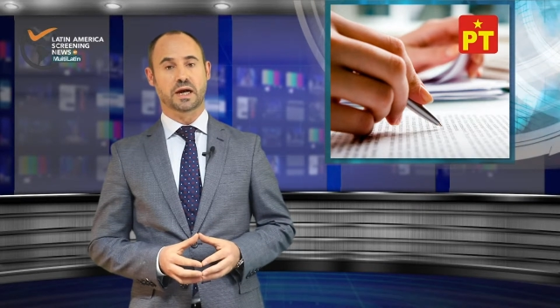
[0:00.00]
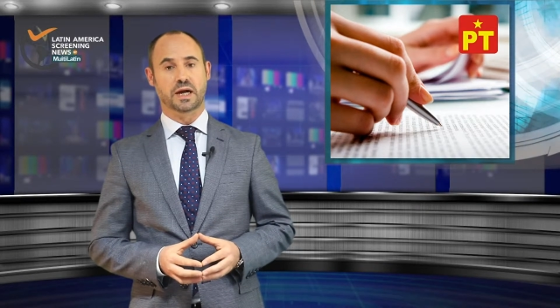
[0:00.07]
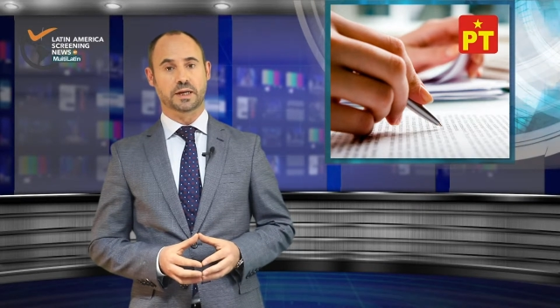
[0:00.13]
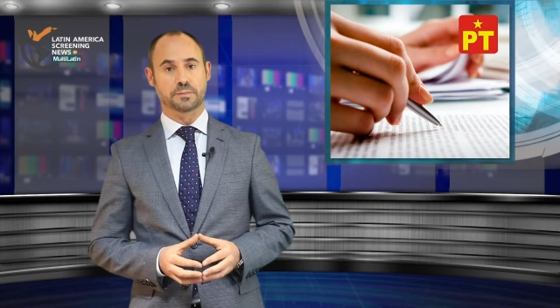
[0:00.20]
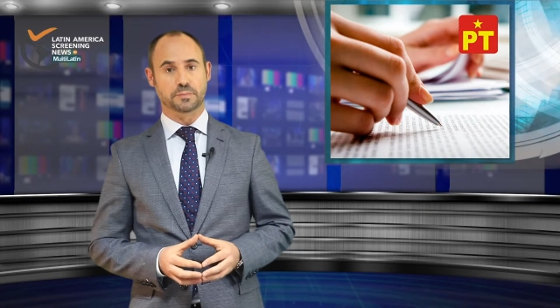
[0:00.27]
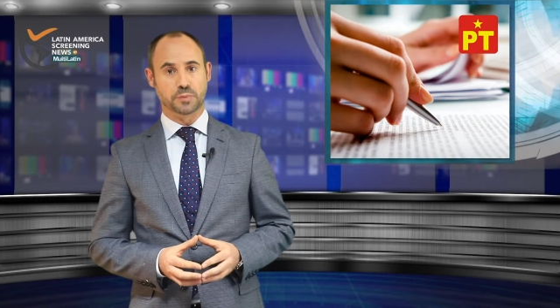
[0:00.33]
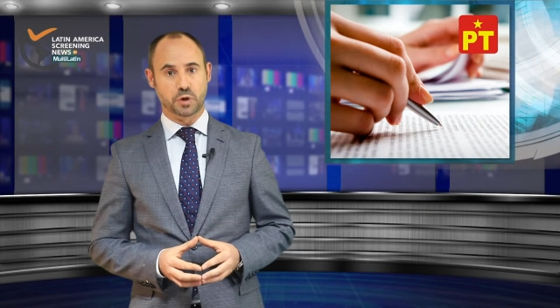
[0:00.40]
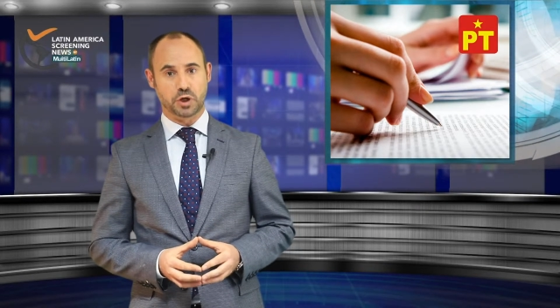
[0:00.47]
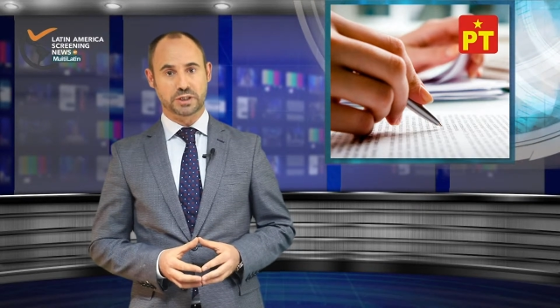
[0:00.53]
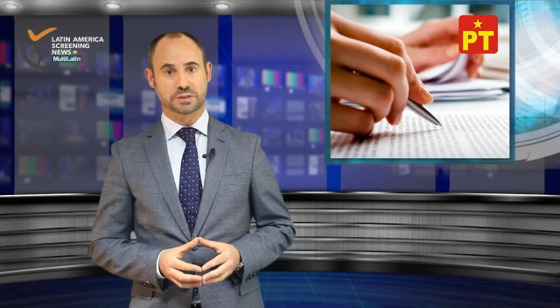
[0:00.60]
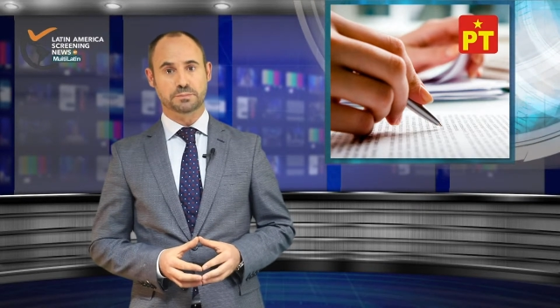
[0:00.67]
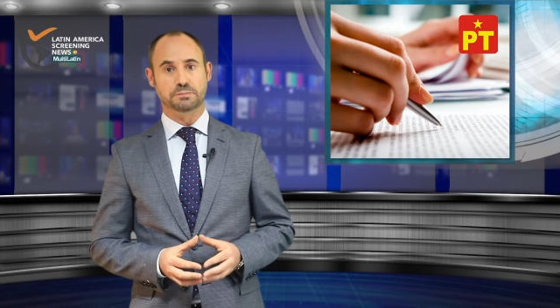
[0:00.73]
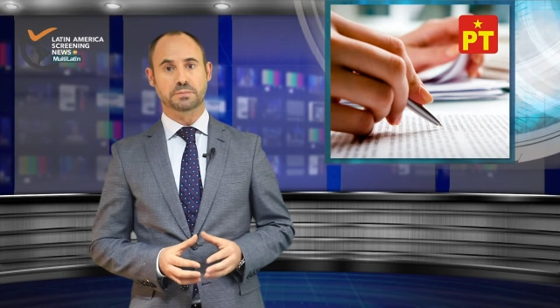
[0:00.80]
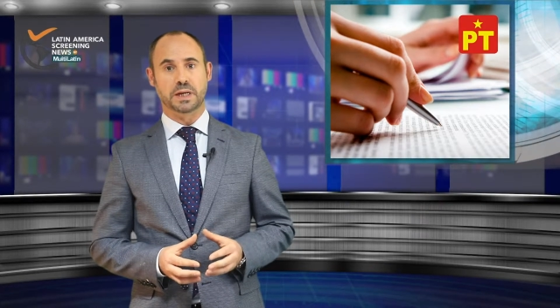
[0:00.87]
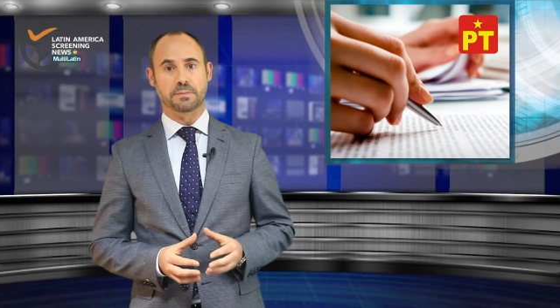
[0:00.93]
are
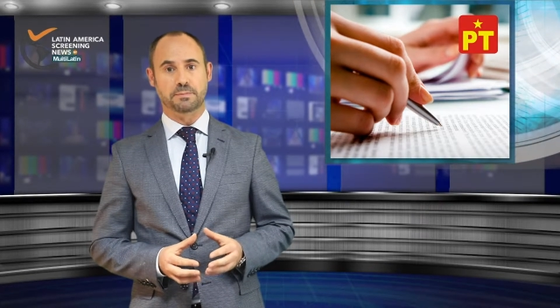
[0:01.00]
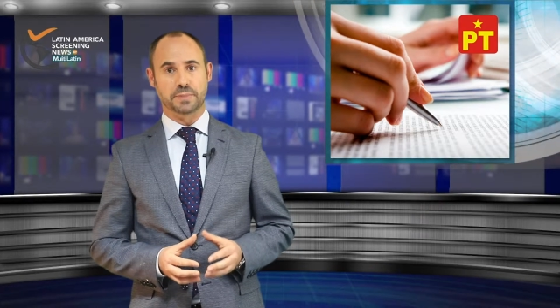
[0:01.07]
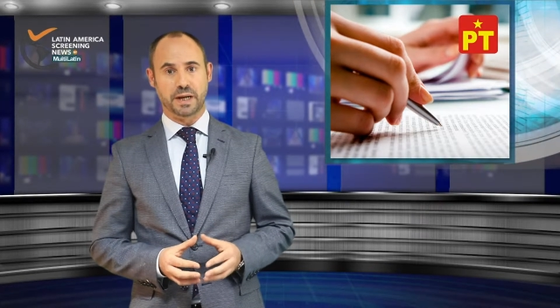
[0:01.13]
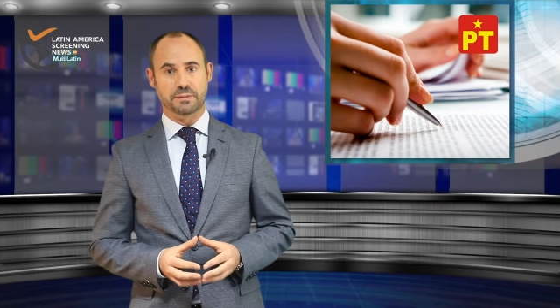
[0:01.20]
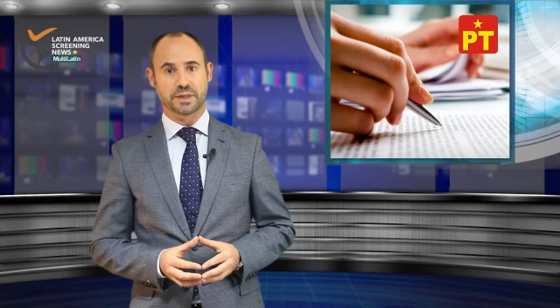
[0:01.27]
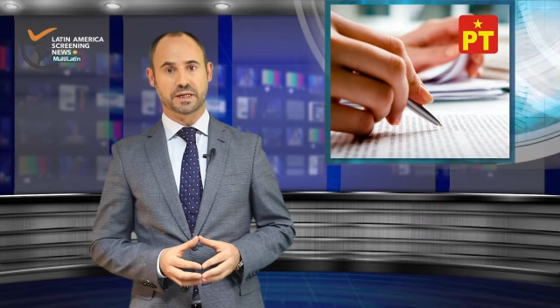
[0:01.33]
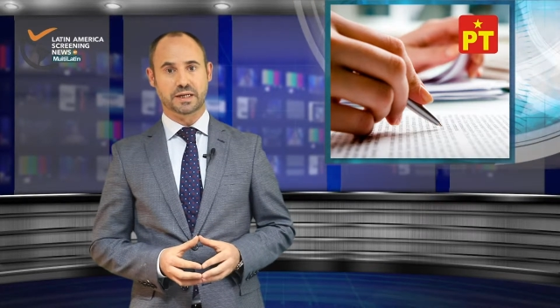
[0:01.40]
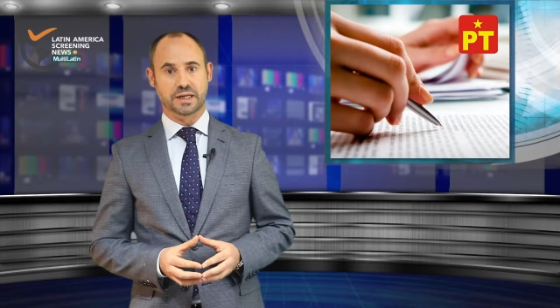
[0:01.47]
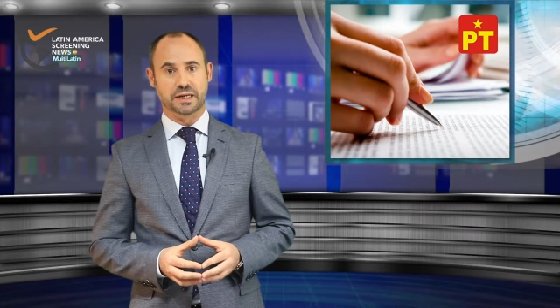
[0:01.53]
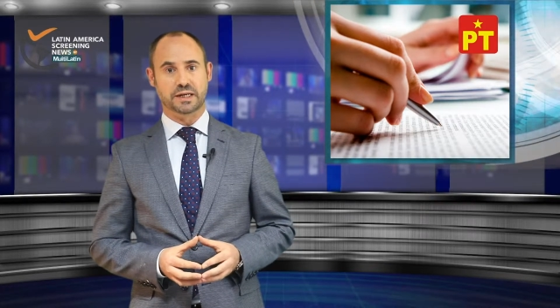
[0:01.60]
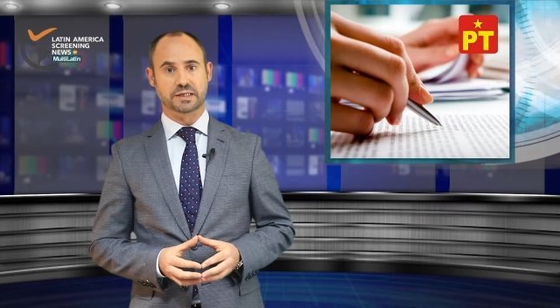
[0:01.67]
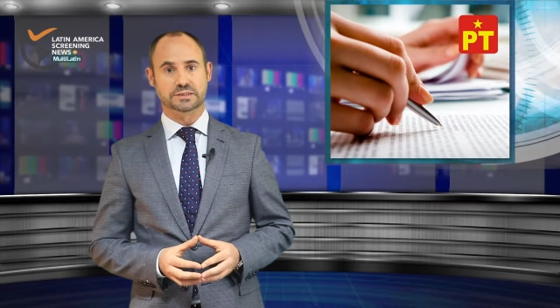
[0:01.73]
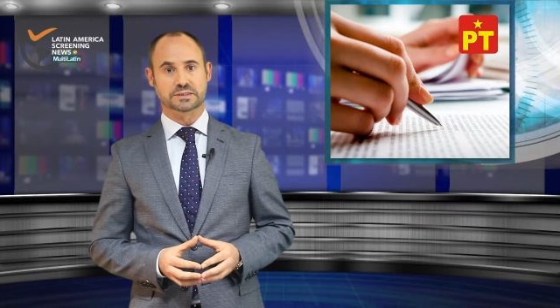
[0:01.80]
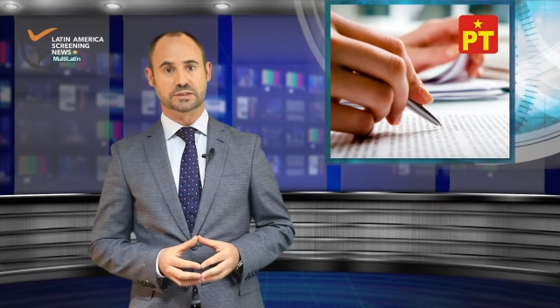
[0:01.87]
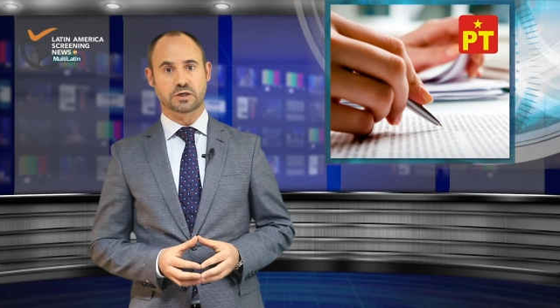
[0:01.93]
employed by public
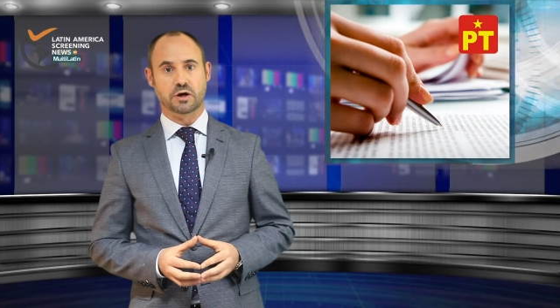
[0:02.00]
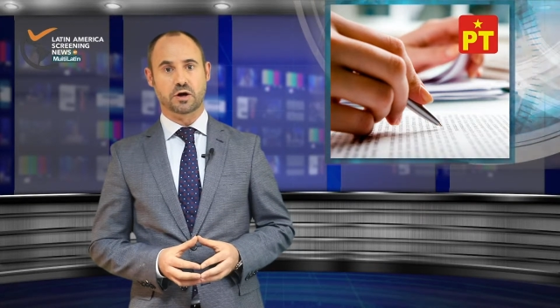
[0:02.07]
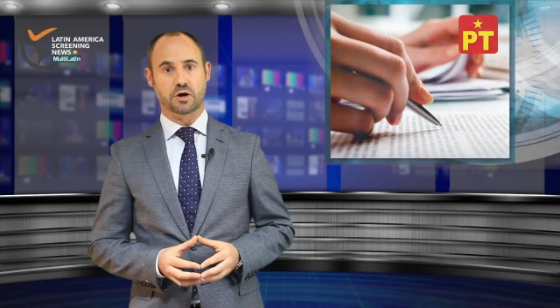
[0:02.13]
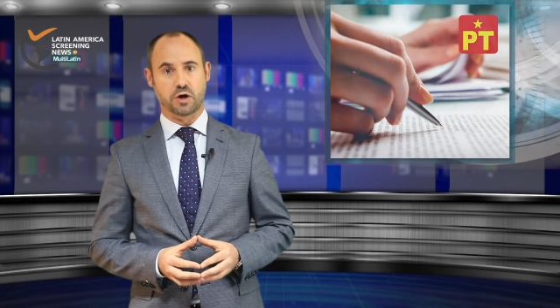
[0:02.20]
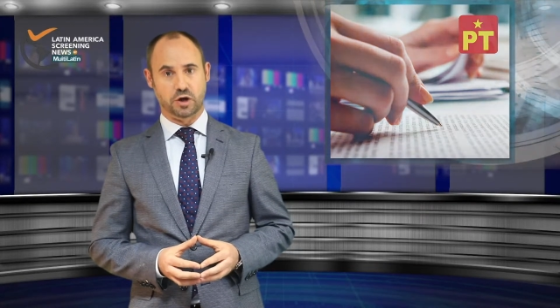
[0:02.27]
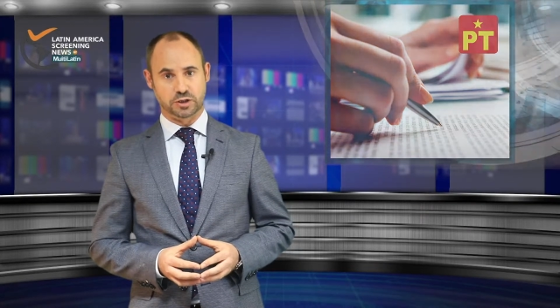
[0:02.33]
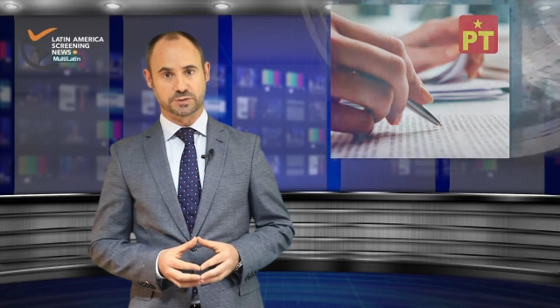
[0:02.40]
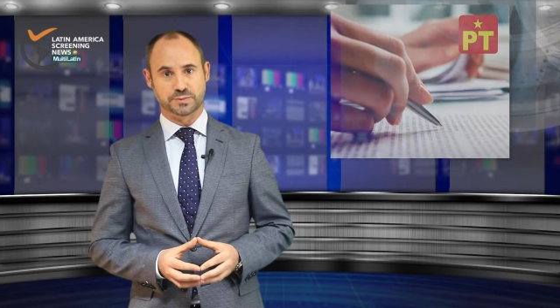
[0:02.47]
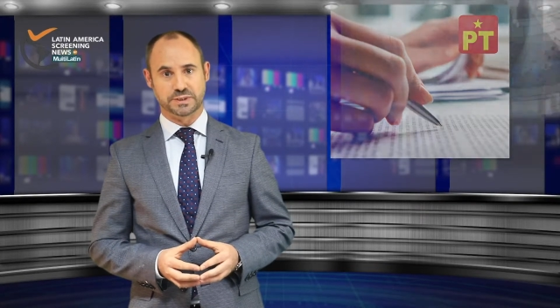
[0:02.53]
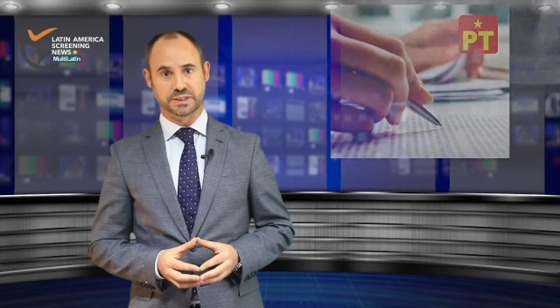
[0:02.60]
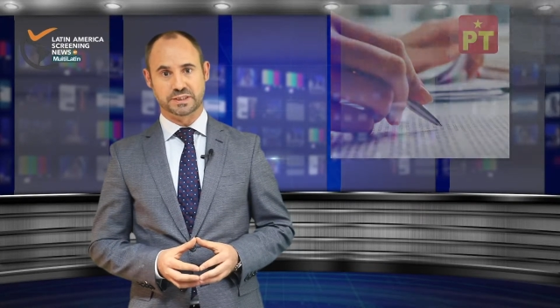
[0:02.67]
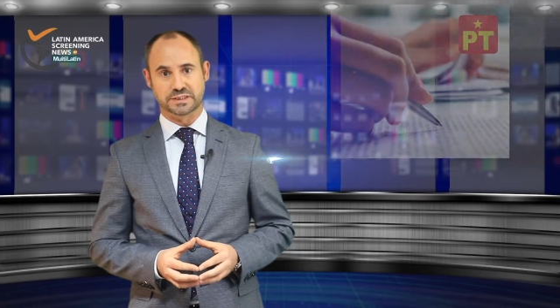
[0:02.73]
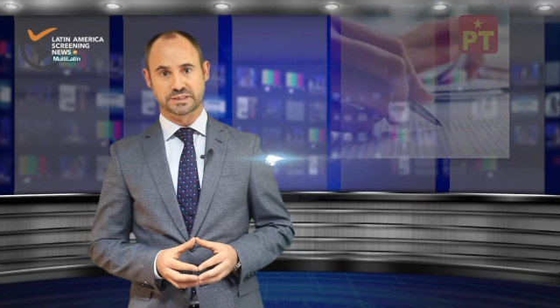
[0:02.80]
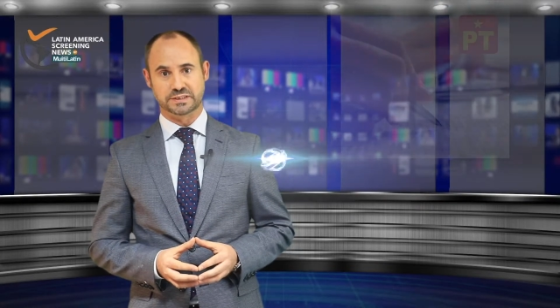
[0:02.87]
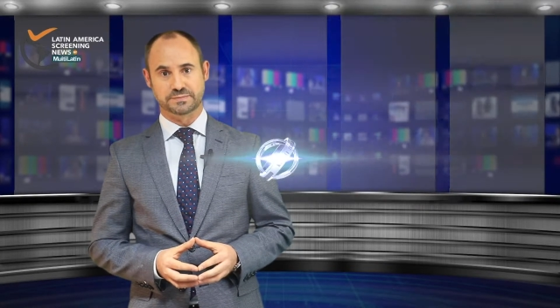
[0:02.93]
clinics or
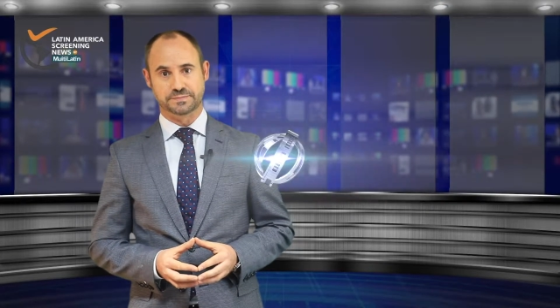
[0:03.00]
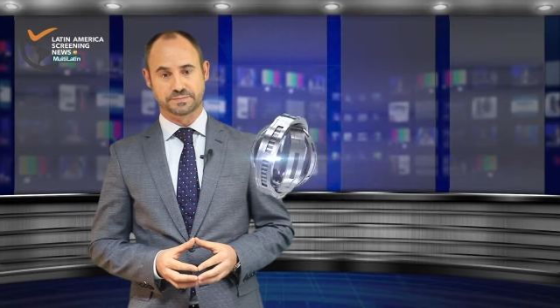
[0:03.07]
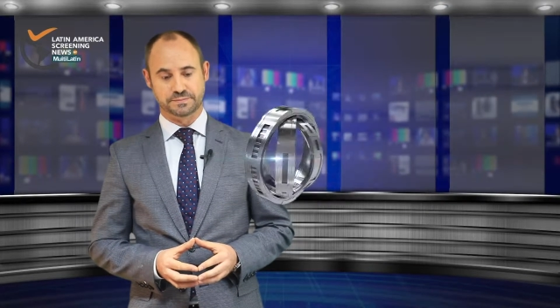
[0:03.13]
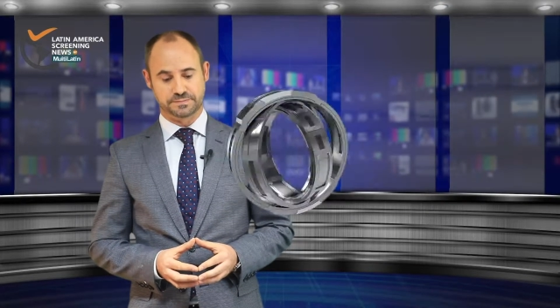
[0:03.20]
hospitals.